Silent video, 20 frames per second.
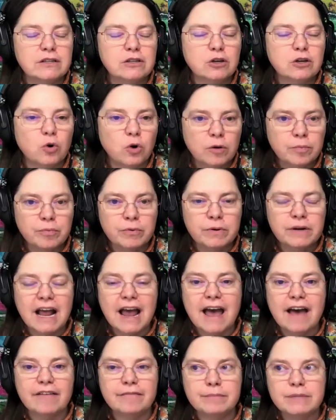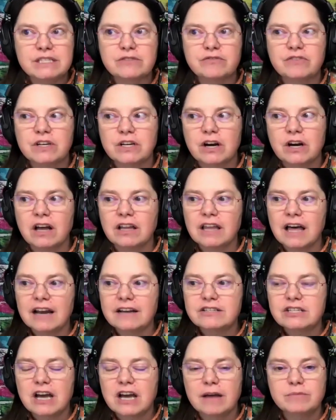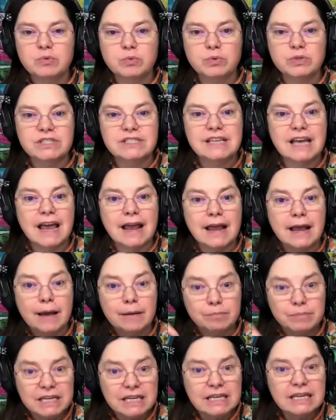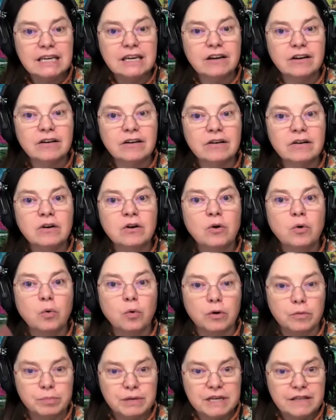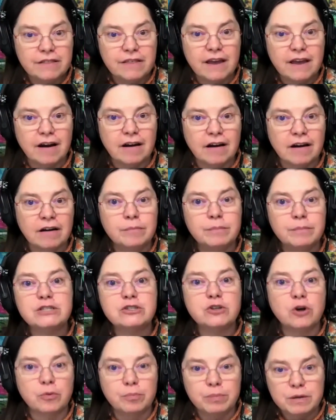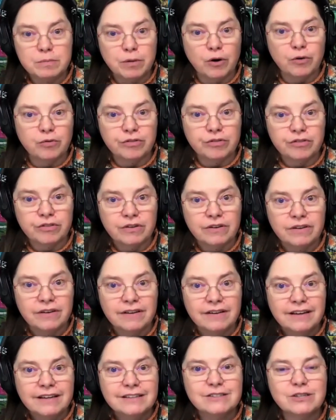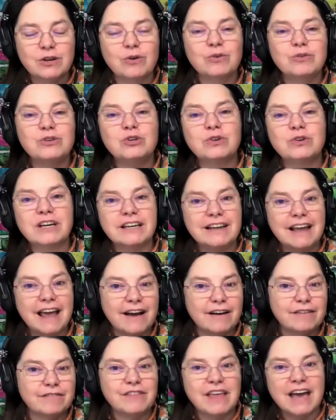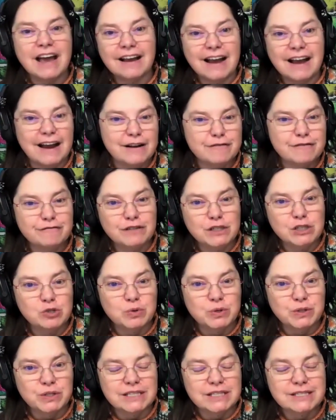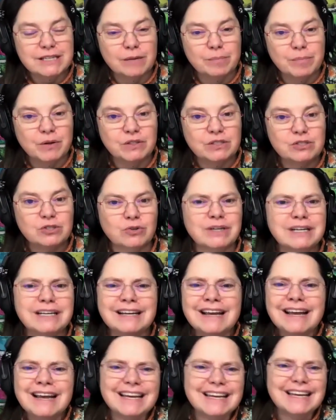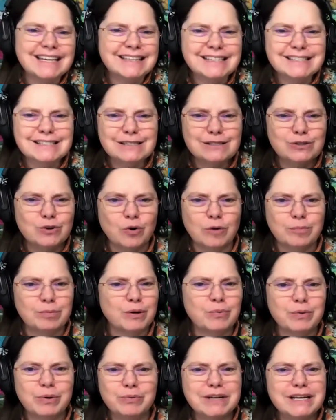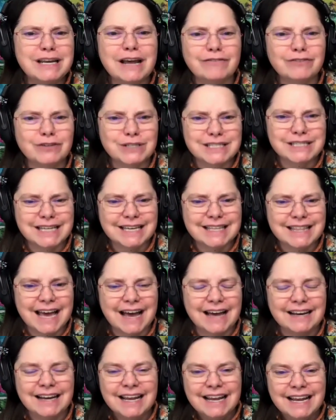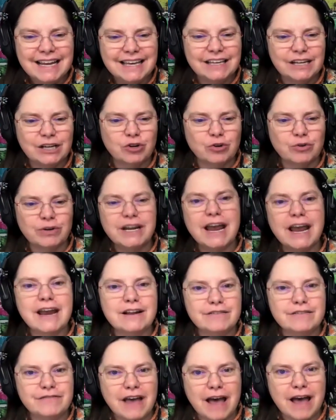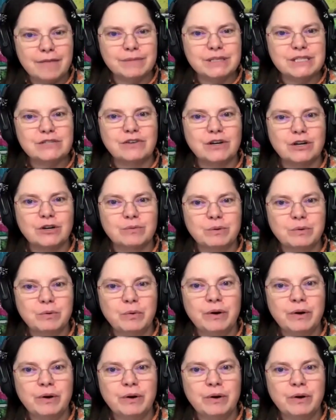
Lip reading: in the corporate atmosphere, a lot of times we'll say, be here or be there, but don't be both. So you can have that kind of visual that's up on the screen. Again, this is corporate. We would never say that in a creative atmosphere